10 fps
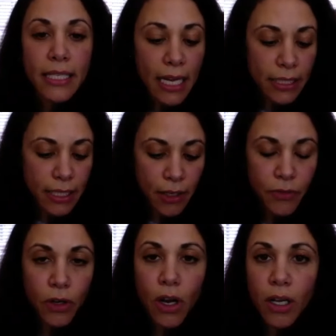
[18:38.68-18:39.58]
texting, if
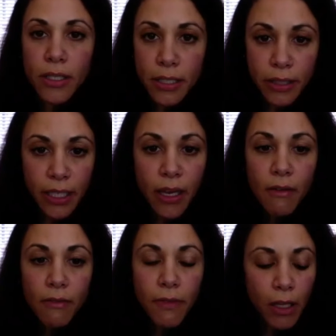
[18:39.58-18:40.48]
you're constantly
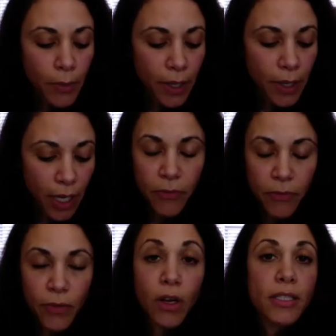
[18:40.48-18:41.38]
following up,
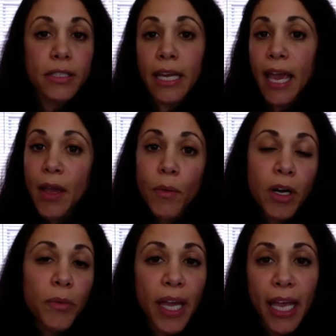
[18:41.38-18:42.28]
if you're constantly, hey,
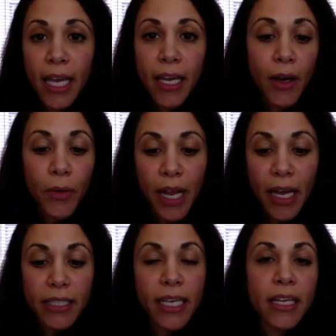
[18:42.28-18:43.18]
when are we hanging out
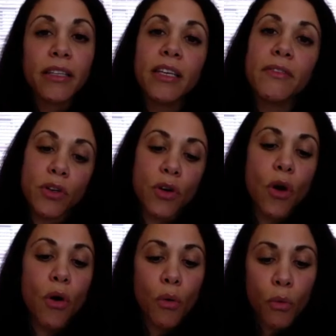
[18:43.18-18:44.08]
next? It leaves
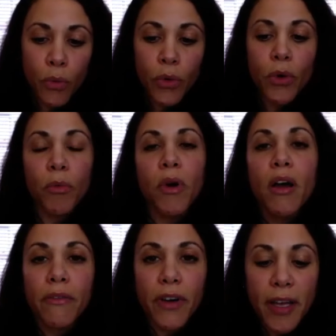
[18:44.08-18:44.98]
no room
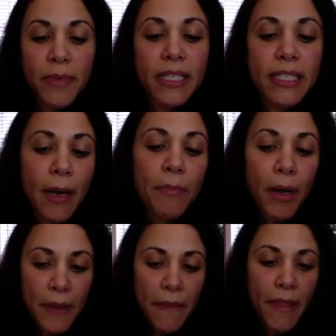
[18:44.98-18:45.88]
for him to step up
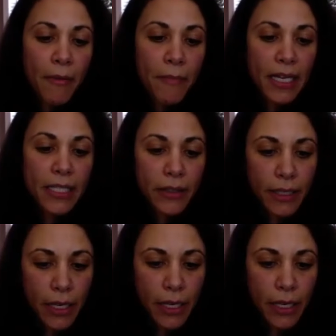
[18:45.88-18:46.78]
in that masculine
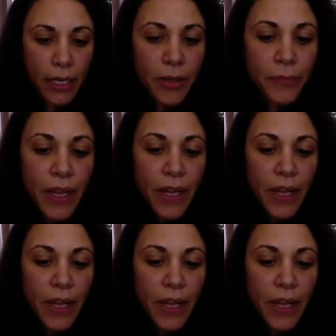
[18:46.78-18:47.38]
energy.